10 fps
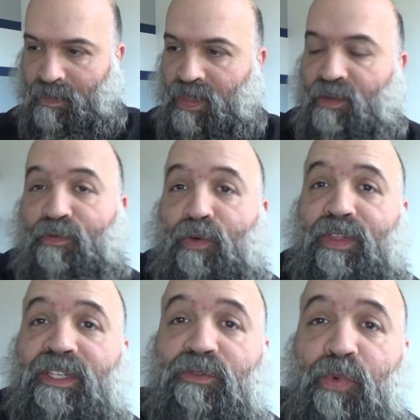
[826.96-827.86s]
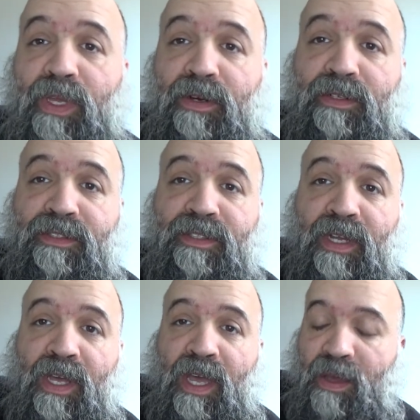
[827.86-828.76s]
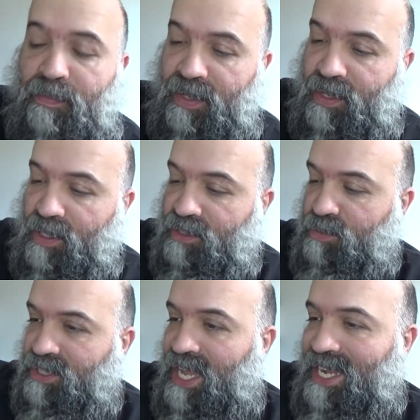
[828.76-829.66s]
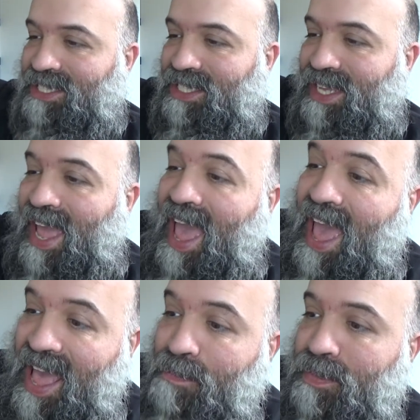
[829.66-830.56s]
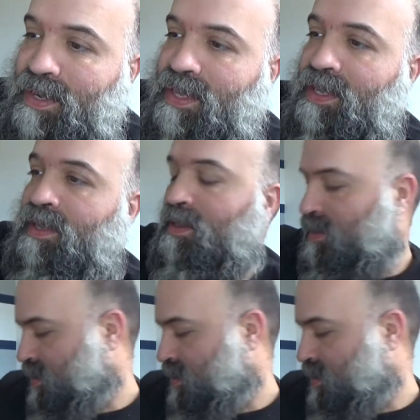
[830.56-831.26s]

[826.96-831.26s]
for these wheels, because what's actually happening